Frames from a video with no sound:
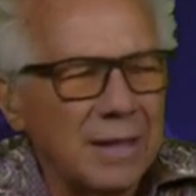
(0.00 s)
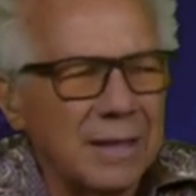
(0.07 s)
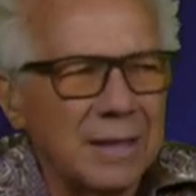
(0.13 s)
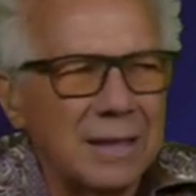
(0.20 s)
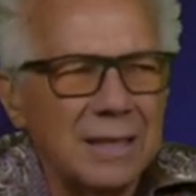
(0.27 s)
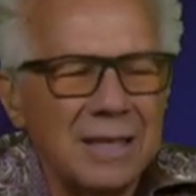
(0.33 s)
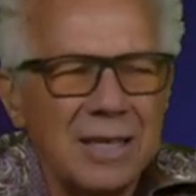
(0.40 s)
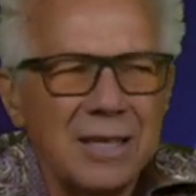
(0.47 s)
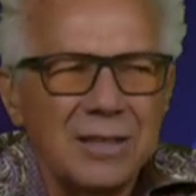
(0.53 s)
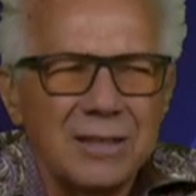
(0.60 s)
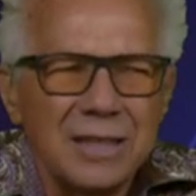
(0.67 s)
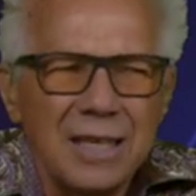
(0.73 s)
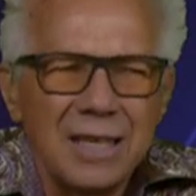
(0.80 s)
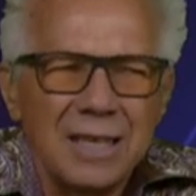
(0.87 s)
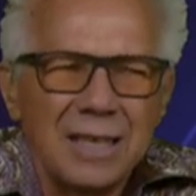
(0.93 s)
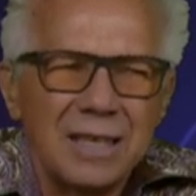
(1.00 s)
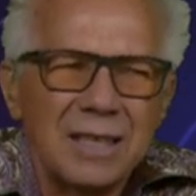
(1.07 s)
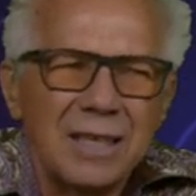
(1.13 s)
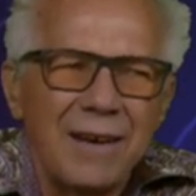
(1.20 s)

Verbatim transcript: yielding